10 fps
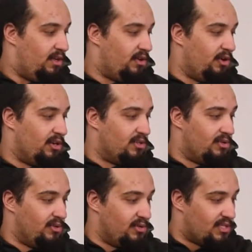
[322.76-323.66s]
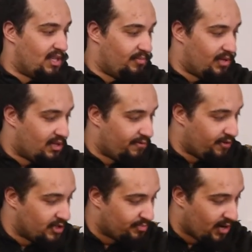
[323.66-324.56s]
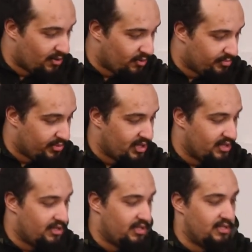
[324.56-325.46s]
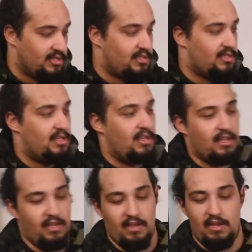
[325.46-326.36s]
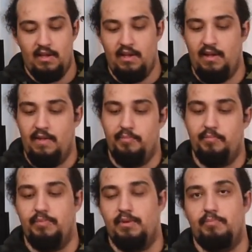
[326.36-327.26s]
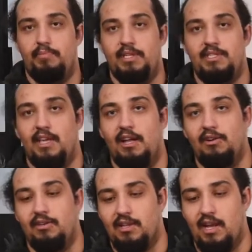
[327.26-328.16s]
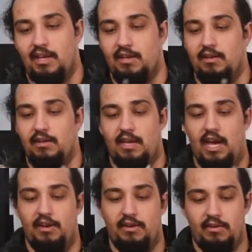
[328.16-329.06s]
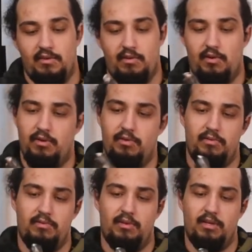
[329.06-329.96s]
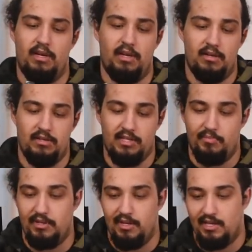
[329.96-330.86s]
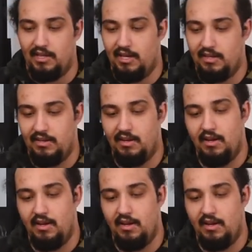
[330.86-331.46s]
according to assembly, the first part would be this piece that looks like a cannon or a gun, something like that.